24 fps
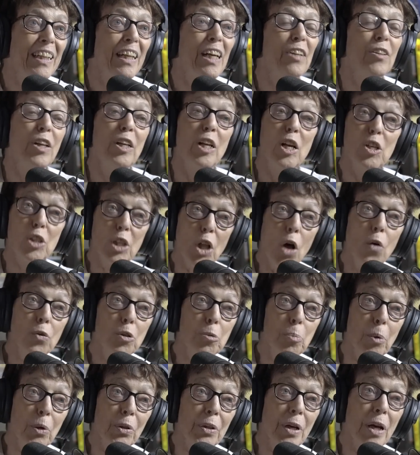And then he has low
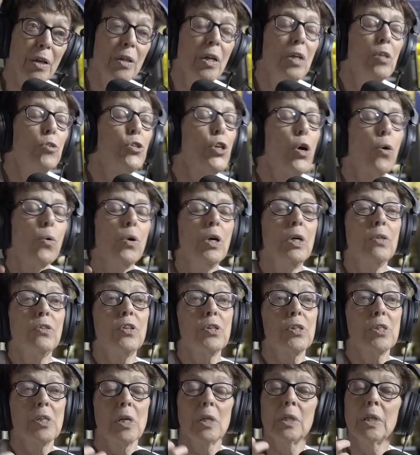sperm count. So mm. the
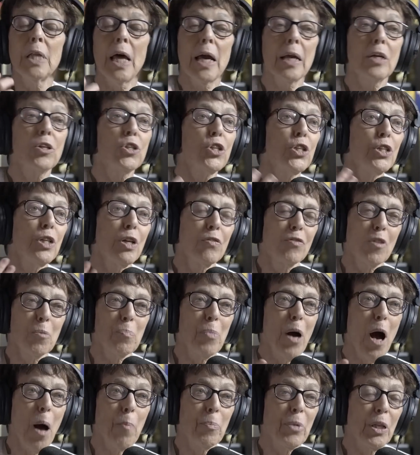selection of the
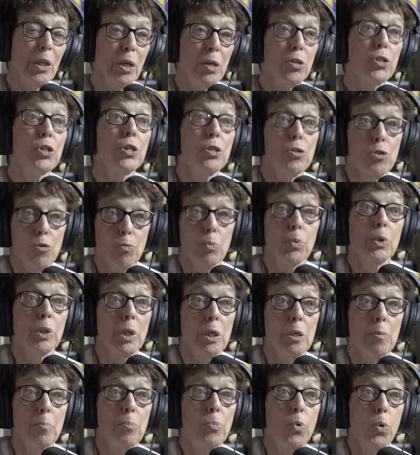population is
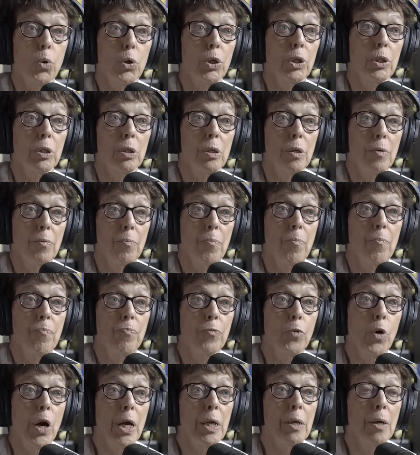really important. Right.
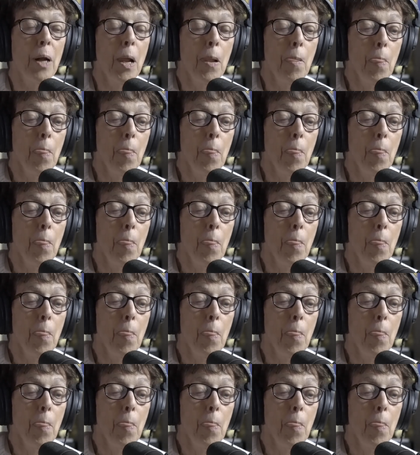Right.